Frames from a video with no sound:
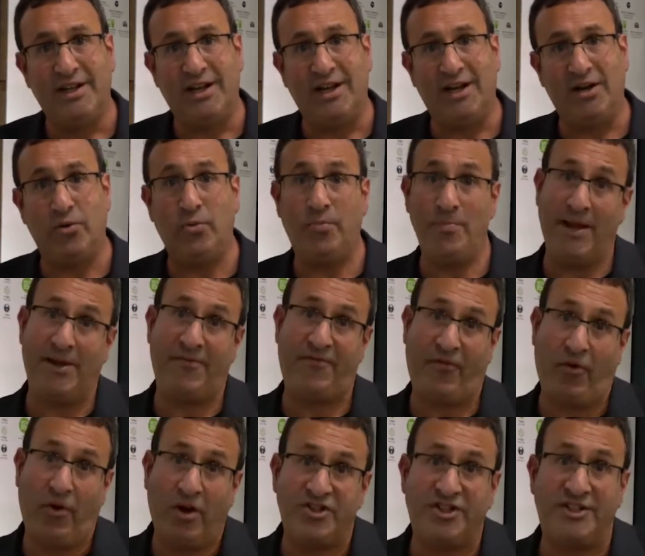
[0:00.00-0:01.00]
who may
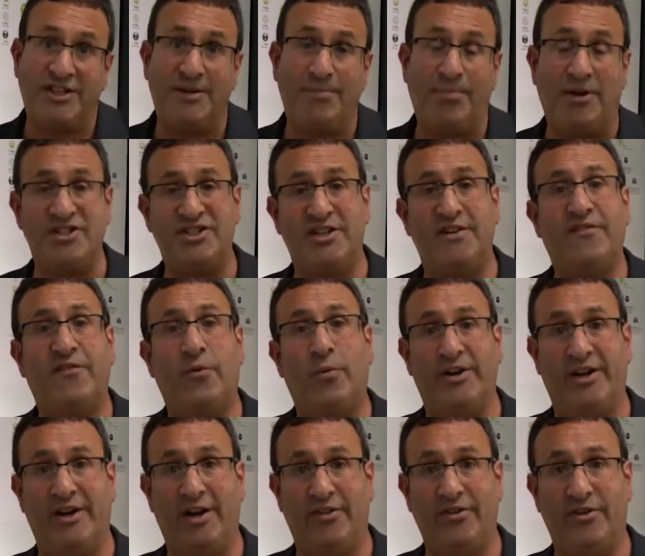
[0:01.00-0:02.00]
fraudulently punch into
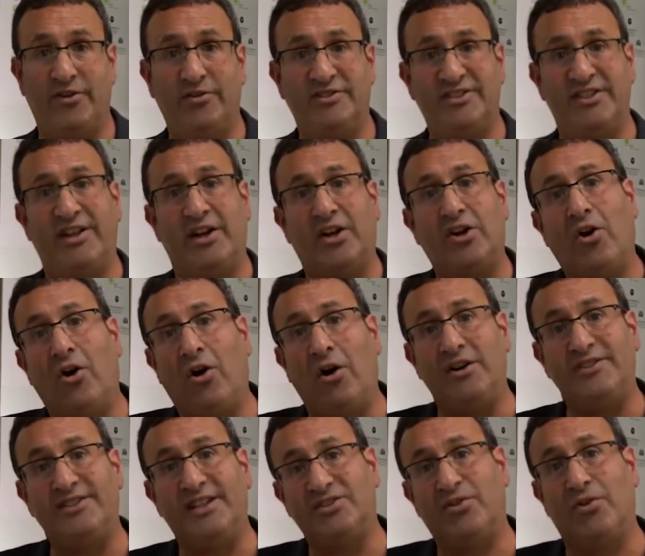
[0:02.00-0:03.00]
one another using their
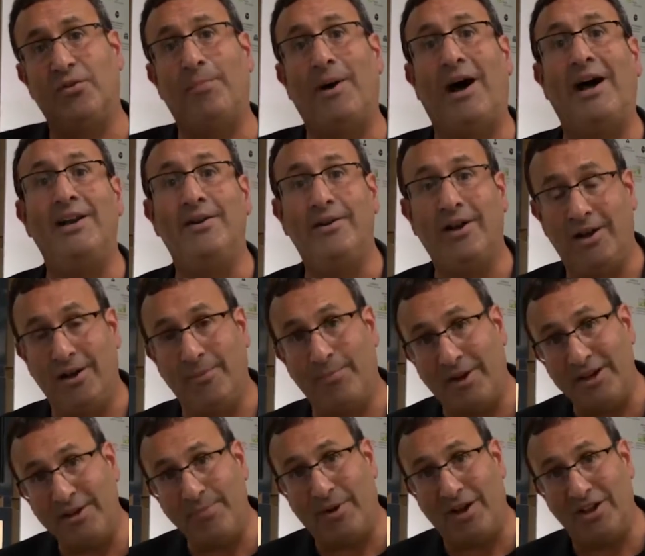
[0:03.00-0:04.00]
cards. That's called
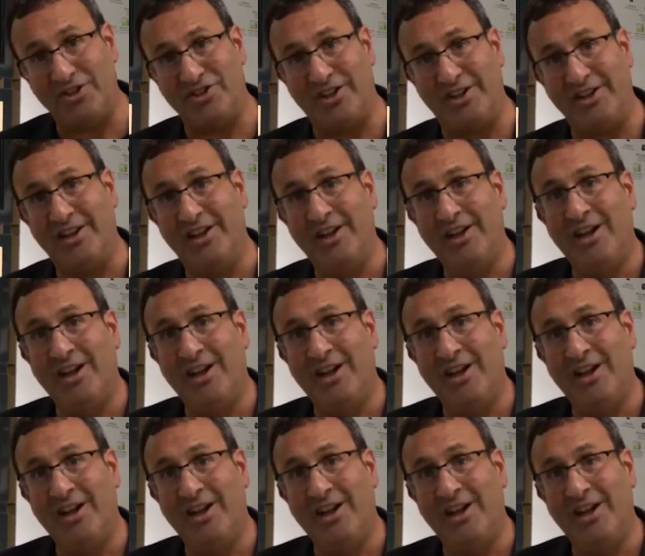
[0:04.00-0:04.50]
body punching.